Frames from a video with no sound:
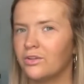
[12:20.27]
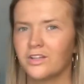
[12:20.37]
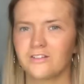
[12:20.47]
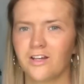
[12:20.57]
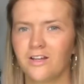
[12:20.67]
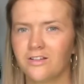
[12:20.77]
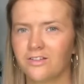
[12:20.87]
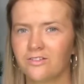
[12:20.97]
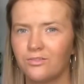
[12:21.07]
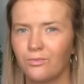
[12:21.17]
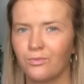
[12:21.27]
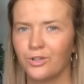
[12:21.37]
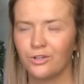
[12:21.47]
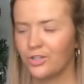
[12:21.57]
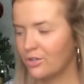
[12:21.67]
Yes, um,
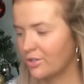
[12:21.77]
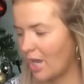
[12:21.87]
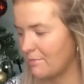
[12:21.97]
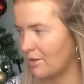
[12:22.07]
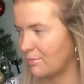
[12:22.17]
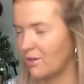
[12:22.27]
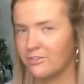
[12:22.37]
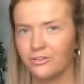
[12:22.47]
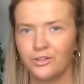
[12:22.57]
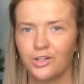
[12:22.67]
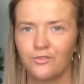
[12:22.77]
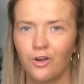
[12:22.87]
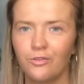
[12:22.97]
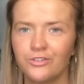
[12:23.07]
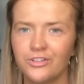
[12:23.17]
you could, you couldn't get a better present. You could have
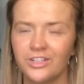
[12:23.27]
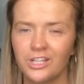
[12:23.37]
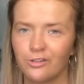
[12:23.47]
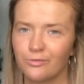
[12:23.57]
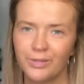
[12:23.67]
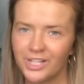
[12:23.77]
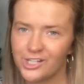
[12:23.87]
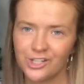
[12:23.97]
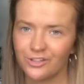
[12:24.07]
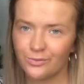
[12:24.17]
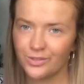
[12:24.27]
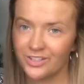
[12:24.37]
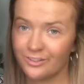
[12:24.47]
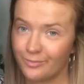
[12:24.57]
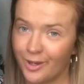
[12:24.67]
constantly good pictures with
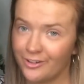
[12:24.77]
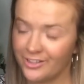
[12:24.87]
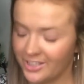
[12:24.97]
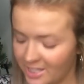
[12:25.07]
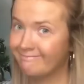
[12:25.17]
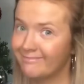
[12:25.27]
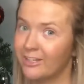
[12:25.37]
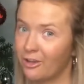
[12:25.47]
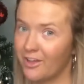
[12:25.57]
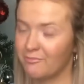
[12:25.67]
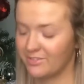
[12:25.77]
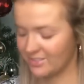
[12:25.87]
this, apparently. So I got that for my